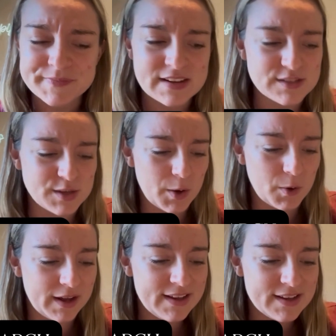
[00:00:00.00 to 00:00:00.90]

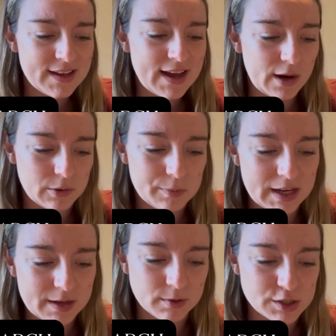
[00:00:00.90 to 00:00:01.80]
So I will
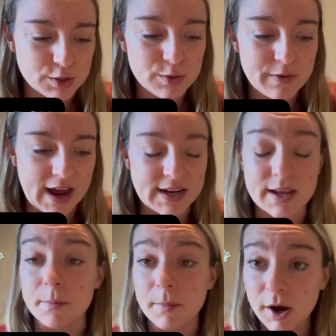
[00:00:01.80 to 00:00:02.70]
be able to do that
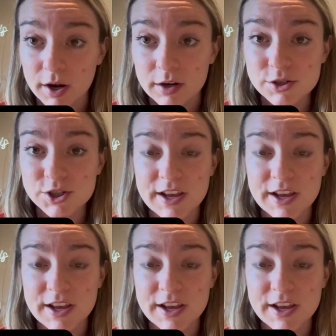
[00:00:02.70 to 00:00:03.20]
in March.